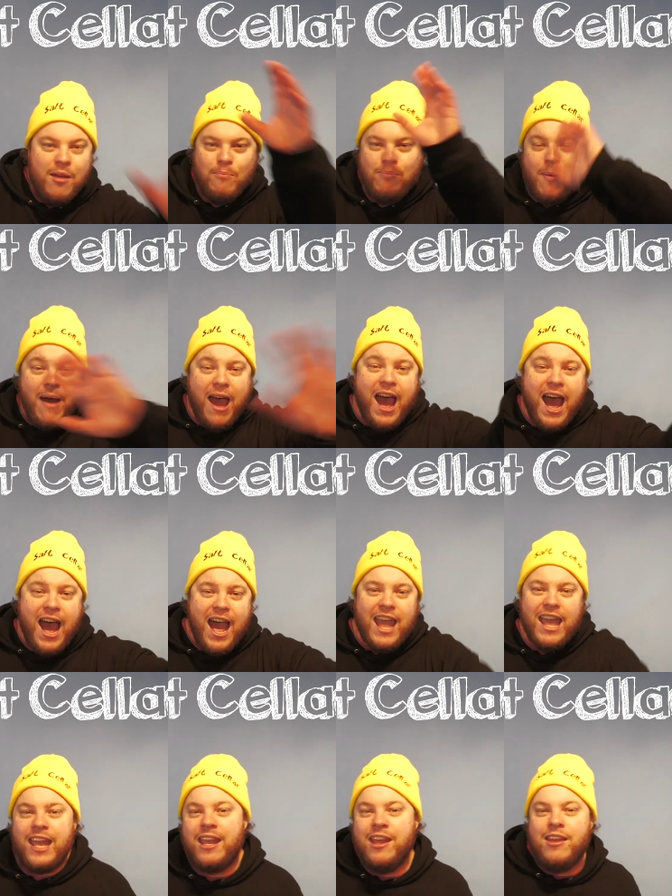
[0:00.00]

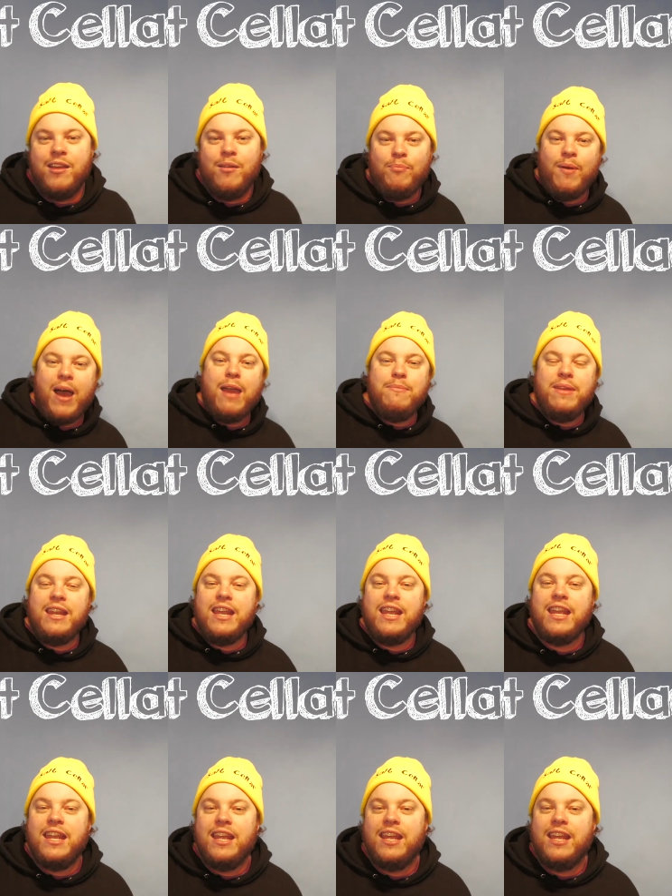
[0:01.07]
Bye-bye. Bye, Minnie.